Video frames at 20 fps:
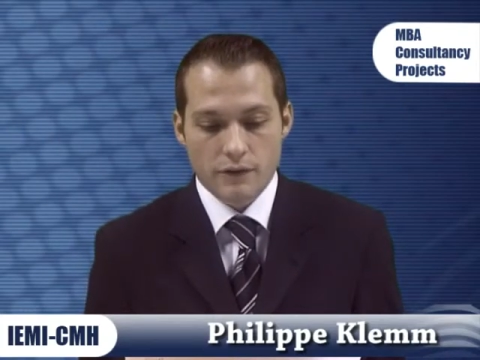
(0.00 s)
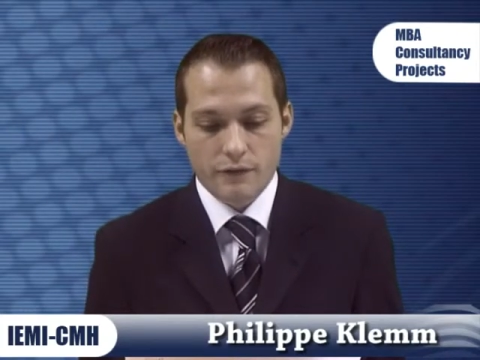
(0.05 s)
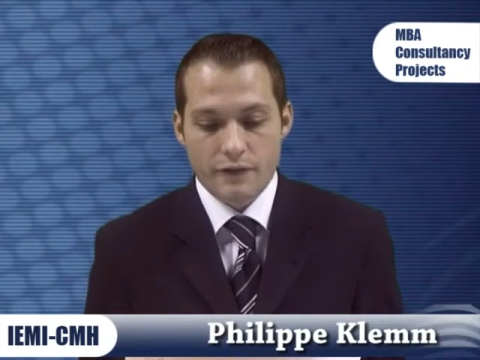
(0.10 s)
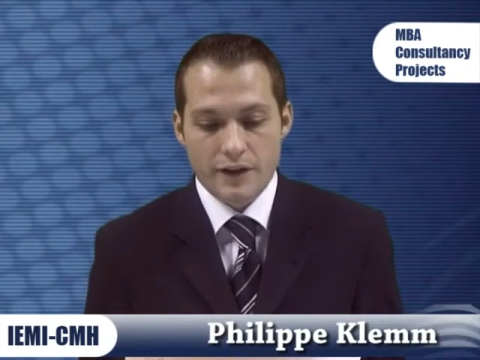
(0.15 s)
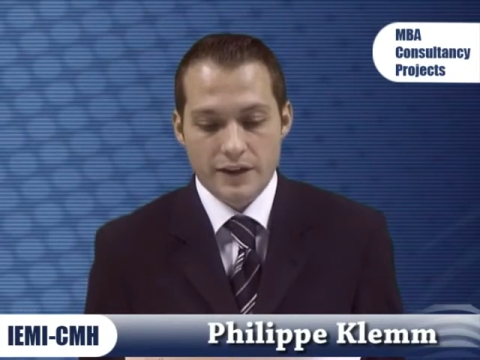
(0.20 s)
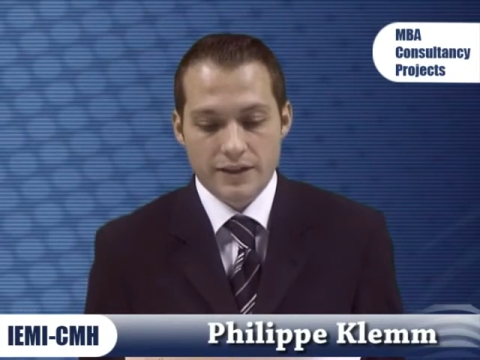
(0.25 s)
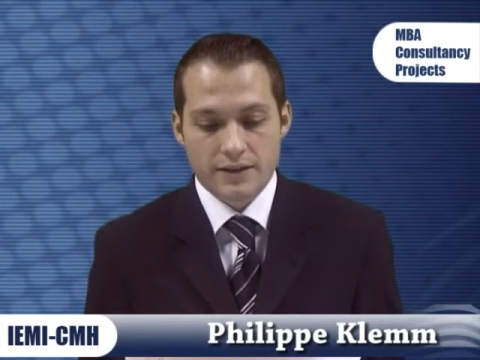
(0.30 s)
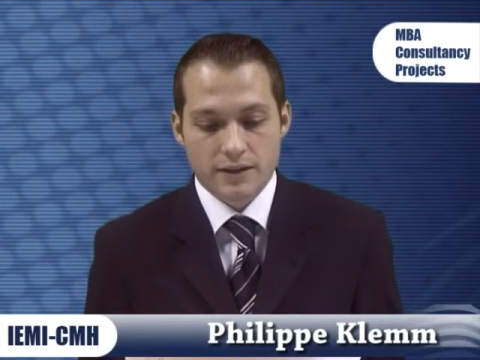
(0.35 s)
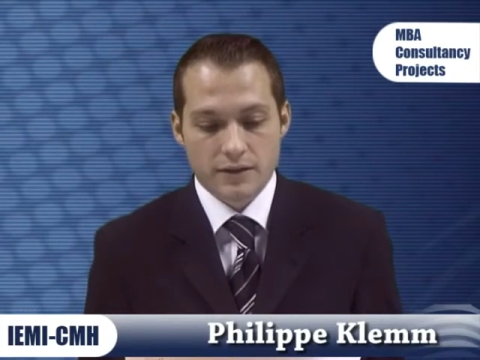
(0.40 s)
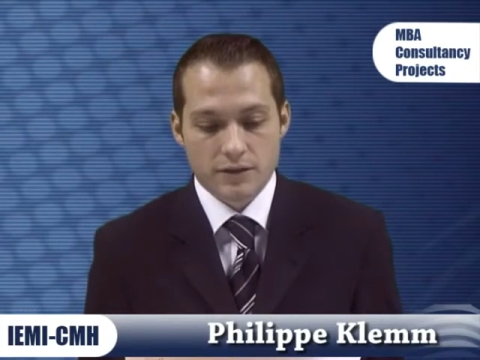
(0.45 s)

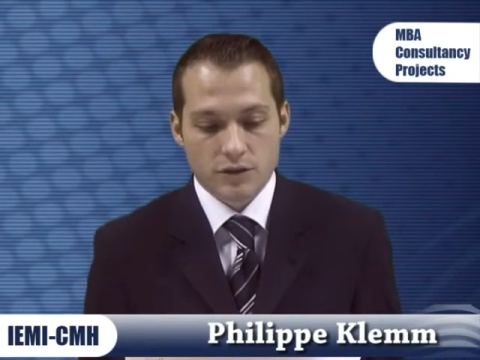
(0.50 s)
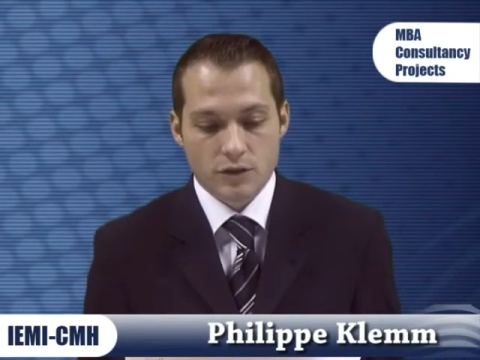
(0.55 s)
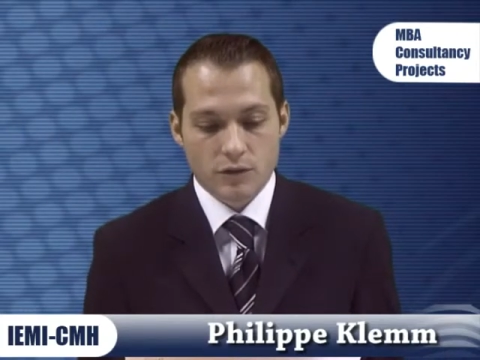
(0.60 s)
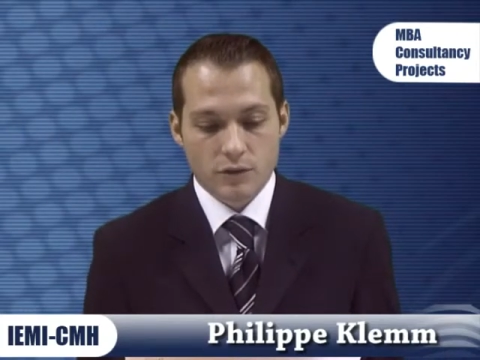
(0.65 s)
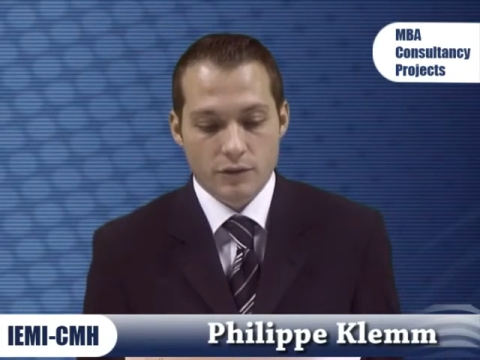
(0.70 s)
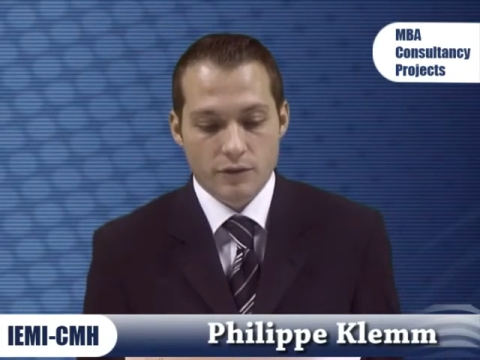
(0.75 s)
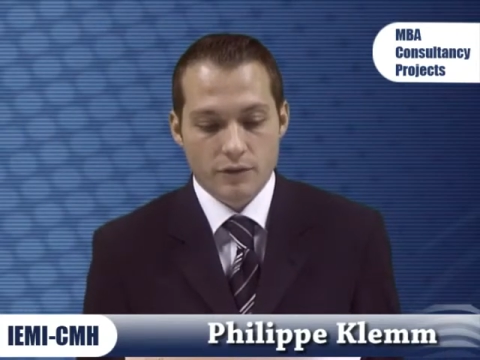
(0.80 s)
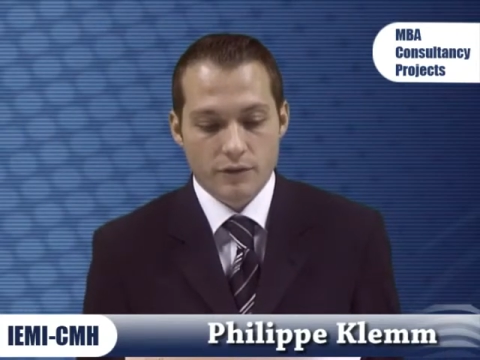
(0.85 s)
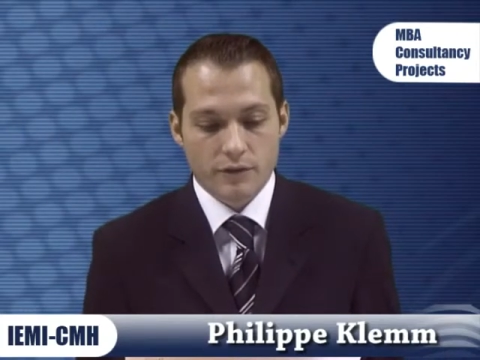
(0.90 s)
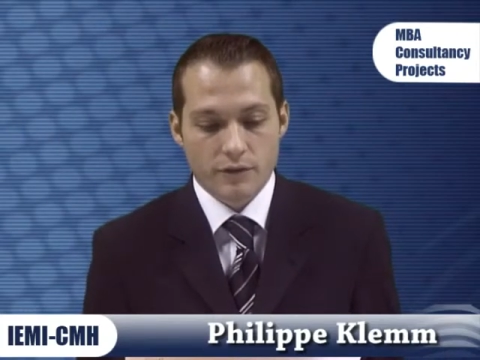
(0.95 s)
facing
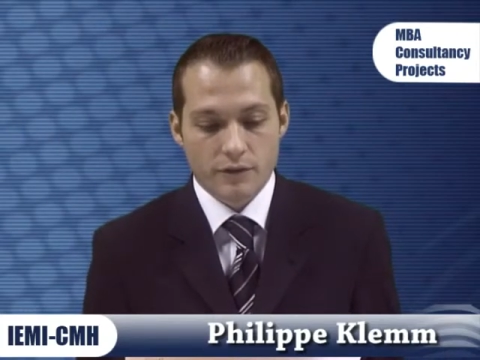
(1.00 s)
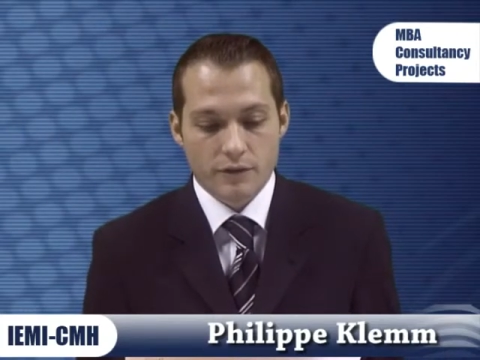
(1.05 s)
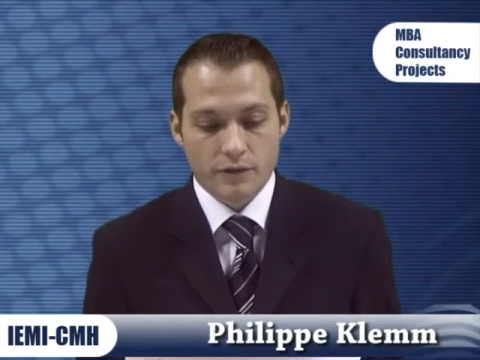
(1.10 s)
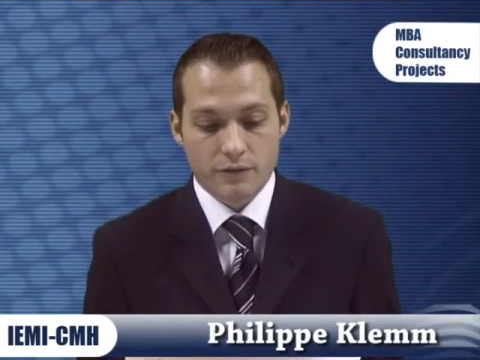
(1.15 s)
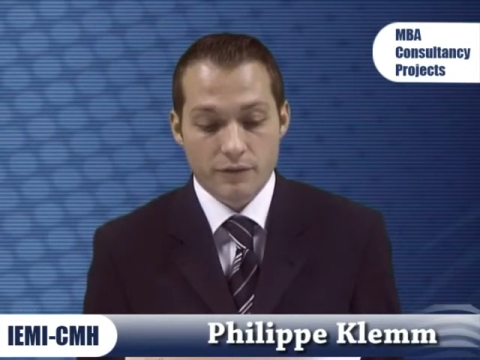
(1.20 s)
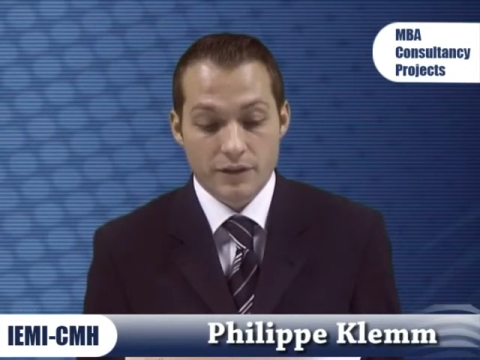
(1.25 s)
the